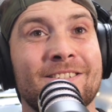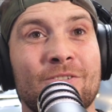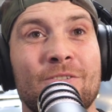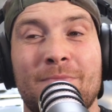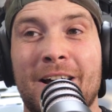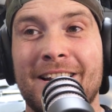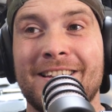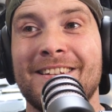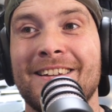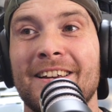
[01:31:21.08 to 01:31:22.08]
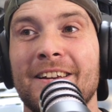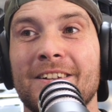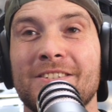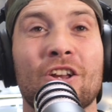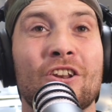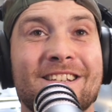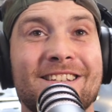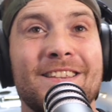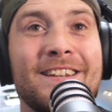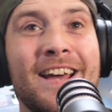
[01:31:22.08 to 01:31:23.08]
sort of my solace
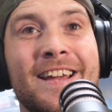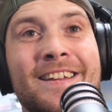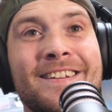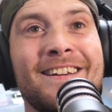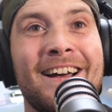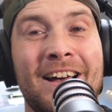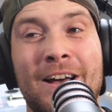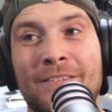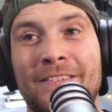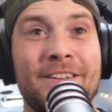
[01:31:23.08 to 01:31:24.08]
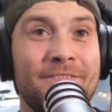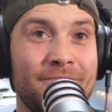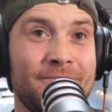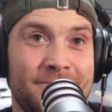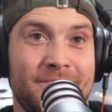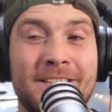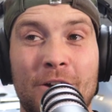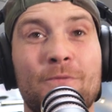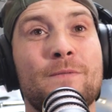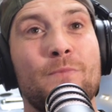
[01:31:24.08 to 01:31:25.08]
in the day. I live
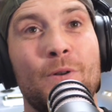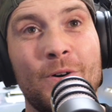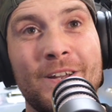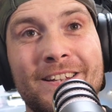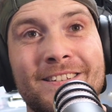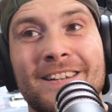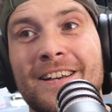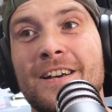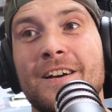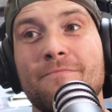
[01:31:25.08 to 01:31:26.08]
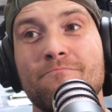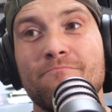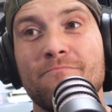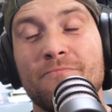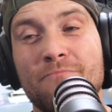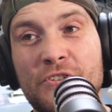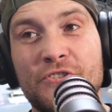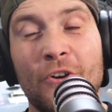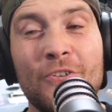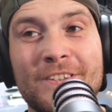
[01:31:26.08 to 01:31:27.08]
self-employed.
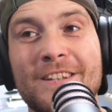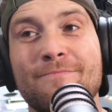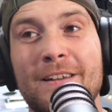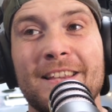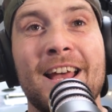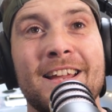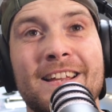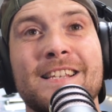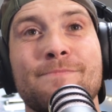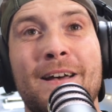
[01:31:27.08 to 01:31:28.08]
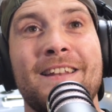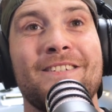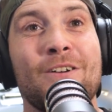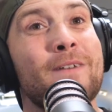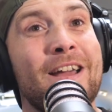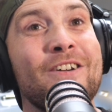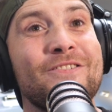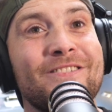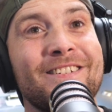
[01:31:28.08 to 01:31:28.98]
Majority of my day is spent on my own.